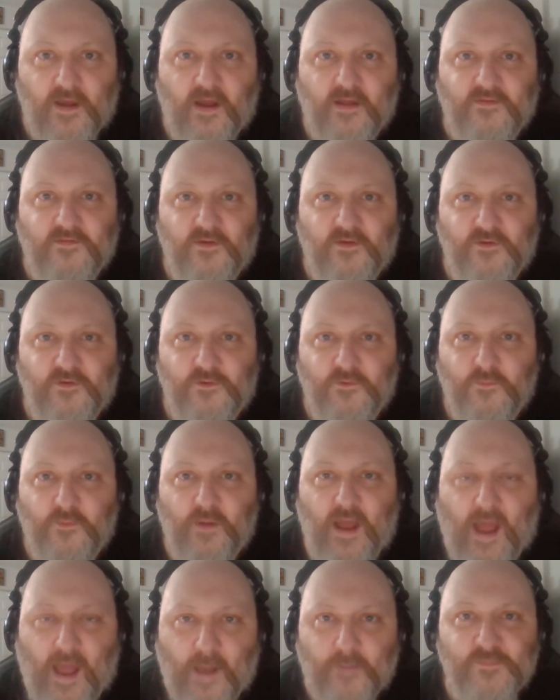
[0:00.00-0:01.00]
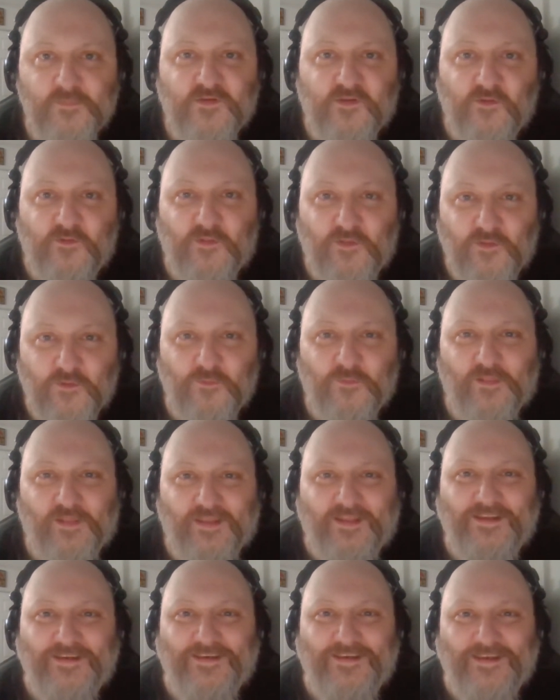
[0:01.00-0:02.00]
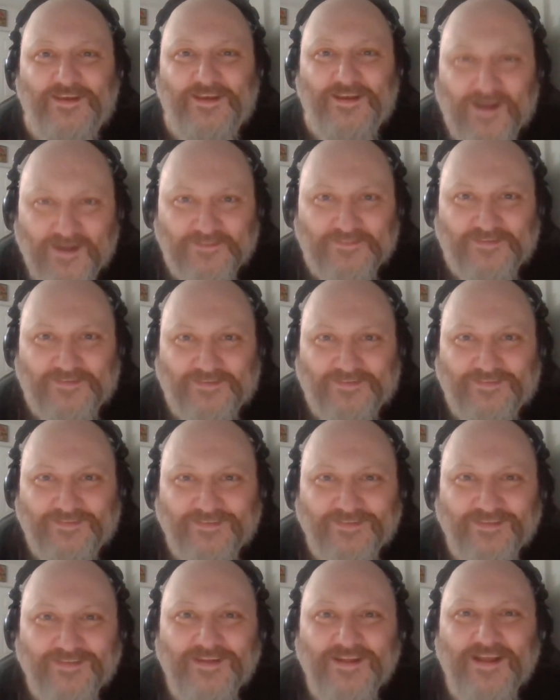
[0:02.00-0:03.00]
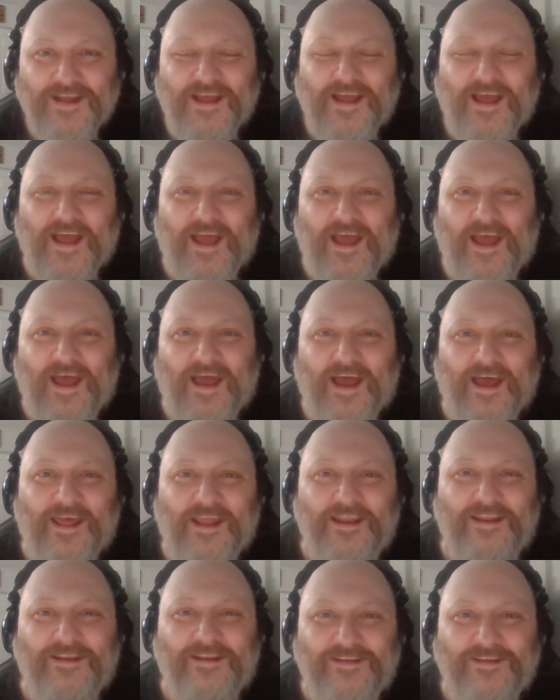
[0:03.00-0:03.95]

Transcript: I tell you. Absolutely nothing. And